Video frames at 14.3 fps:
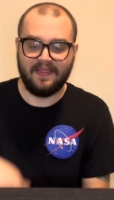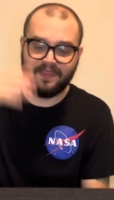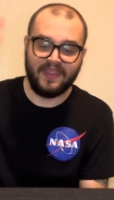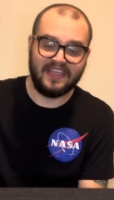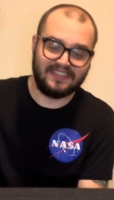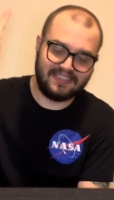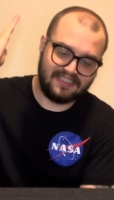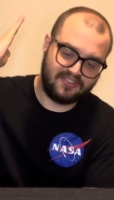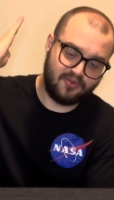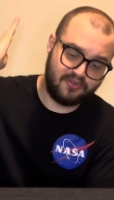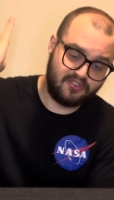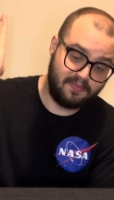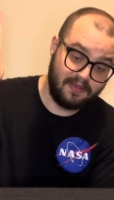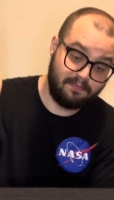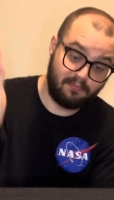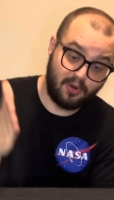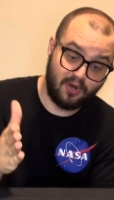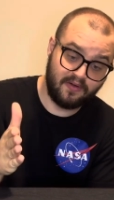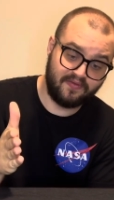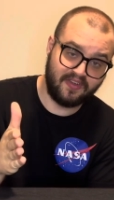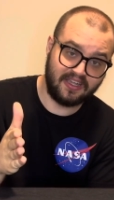This is going to be
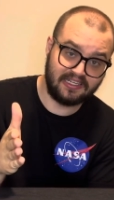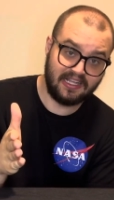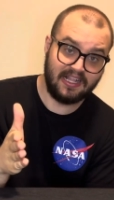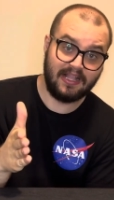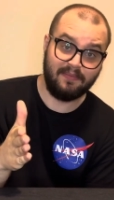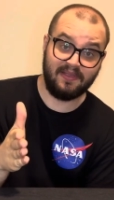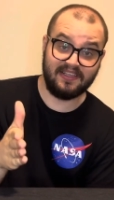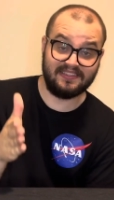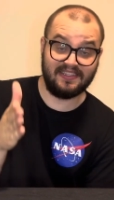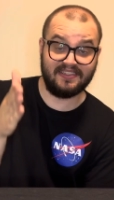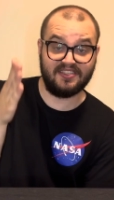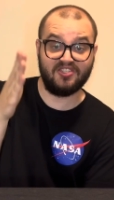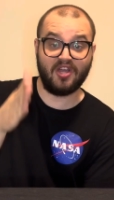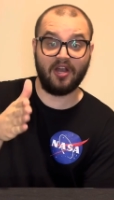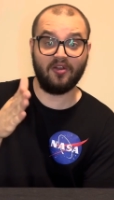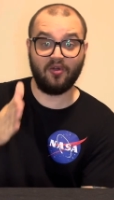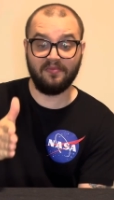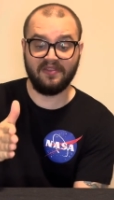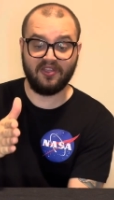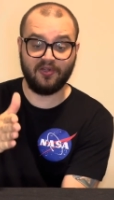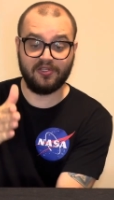perfect because this is not
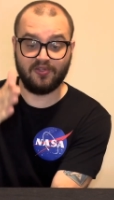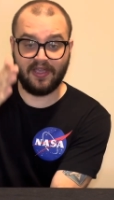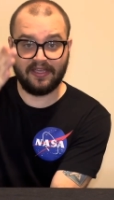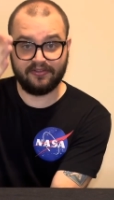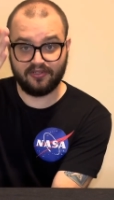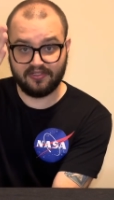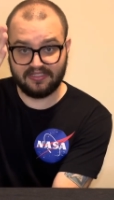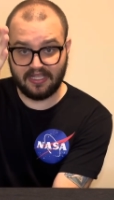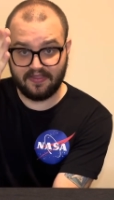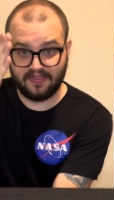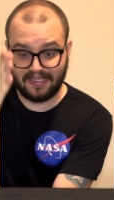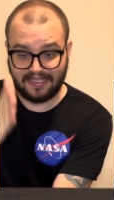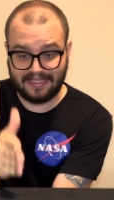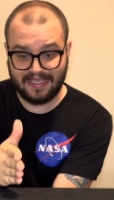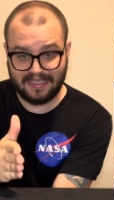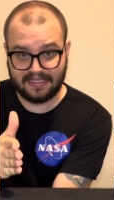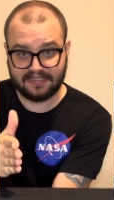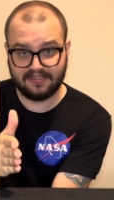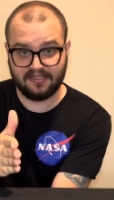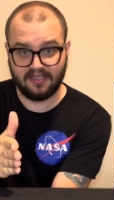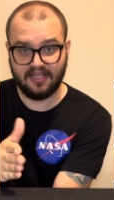only going to entertain the
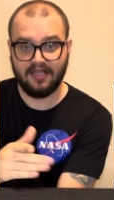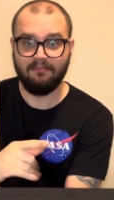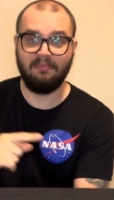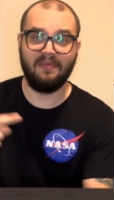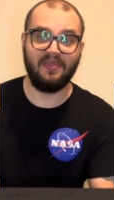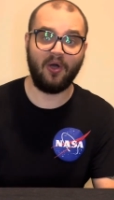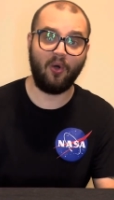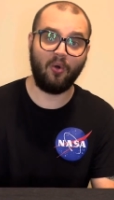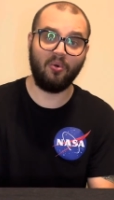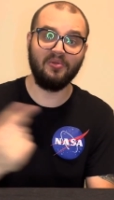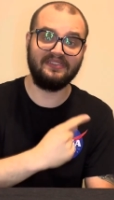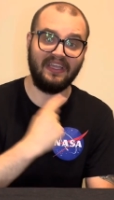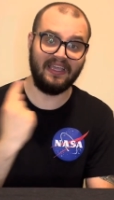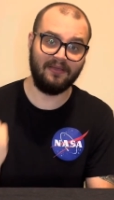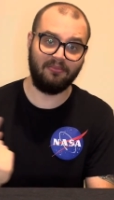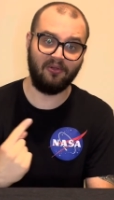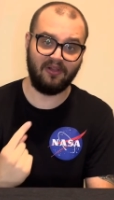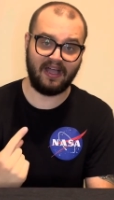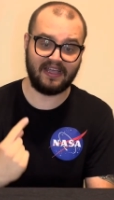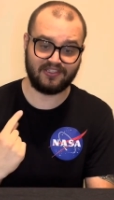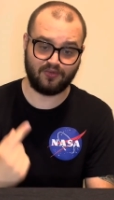kid, but the whole
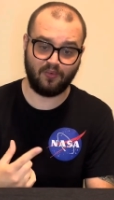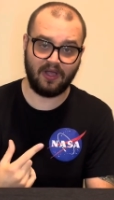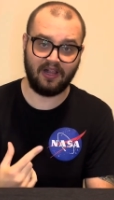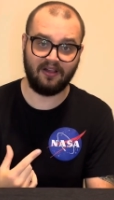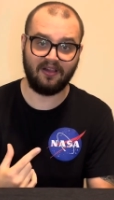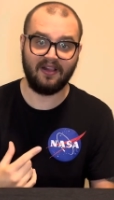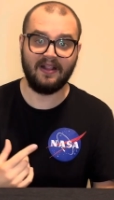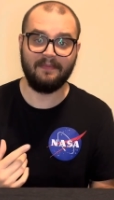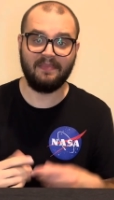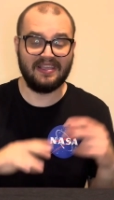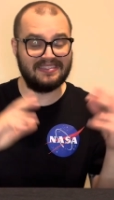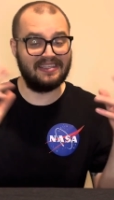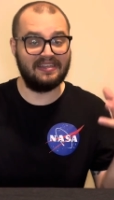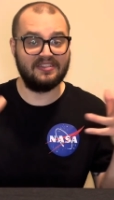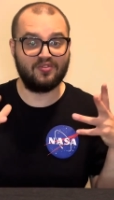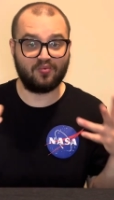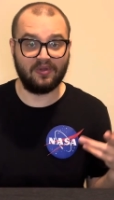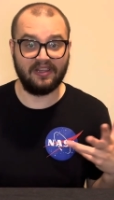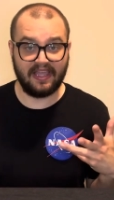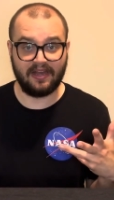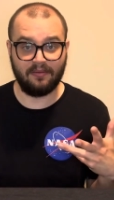table as well because it is
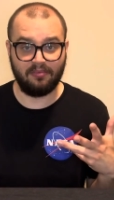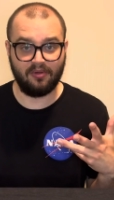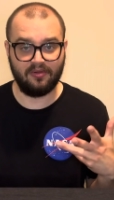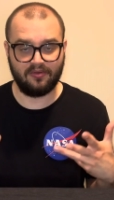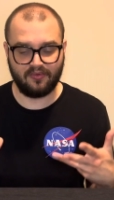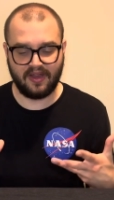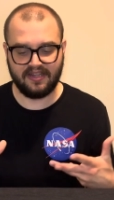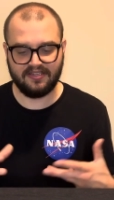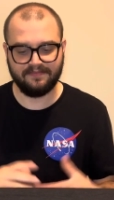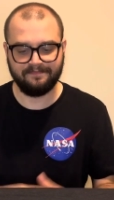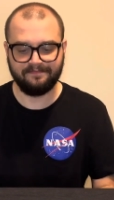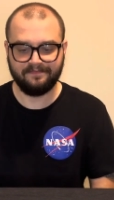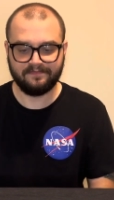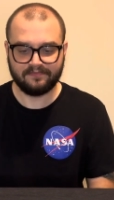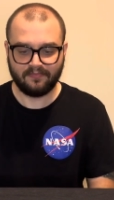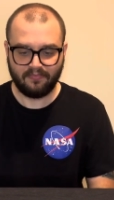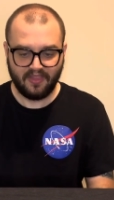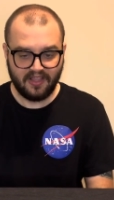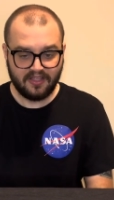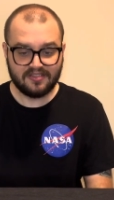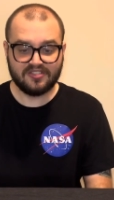relatable, right?
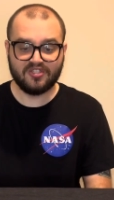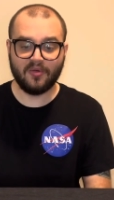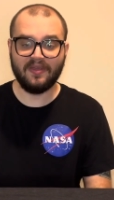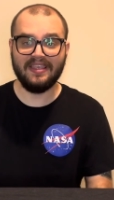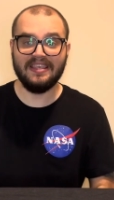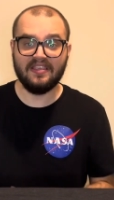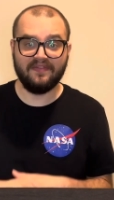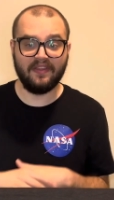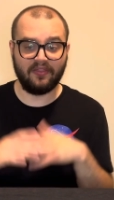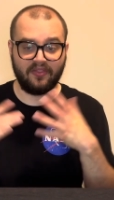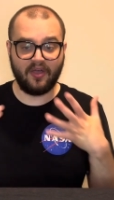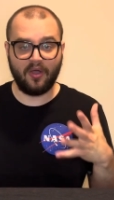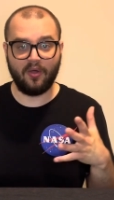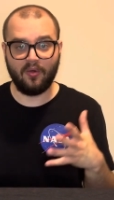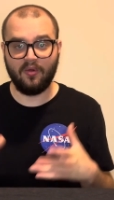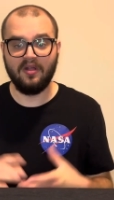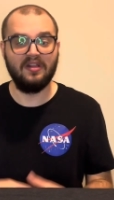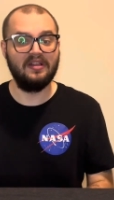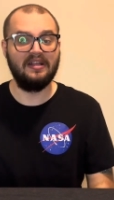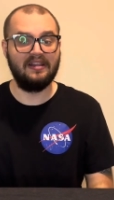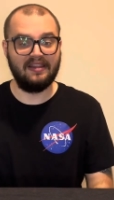So even though,
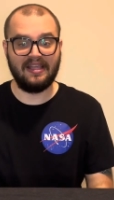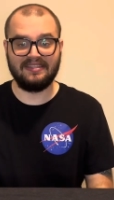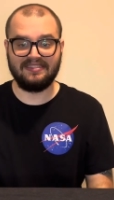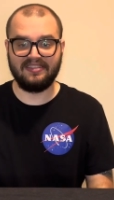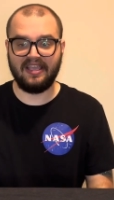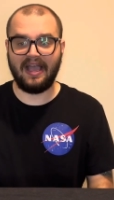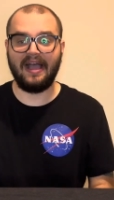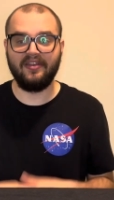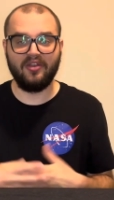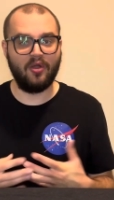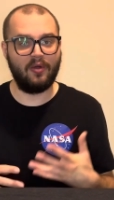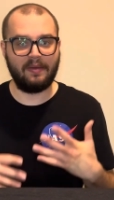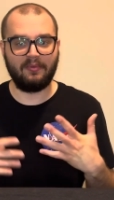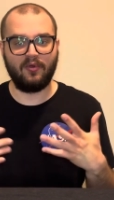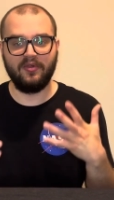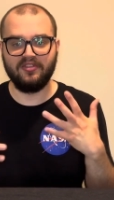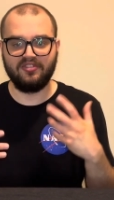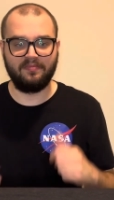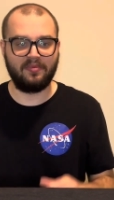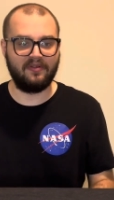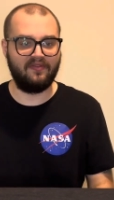let's say I know I'm going
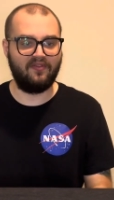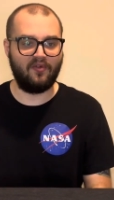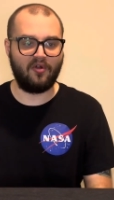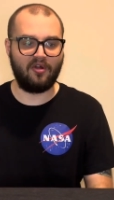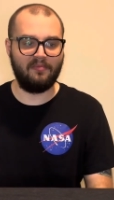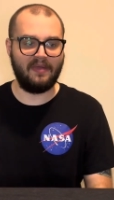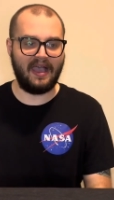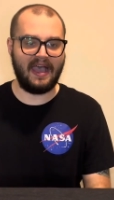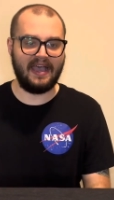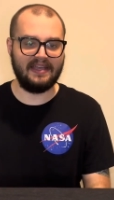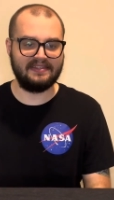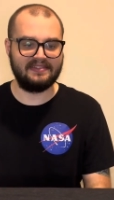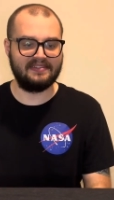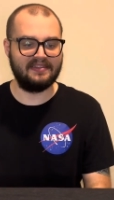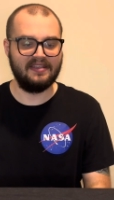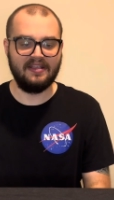to perform at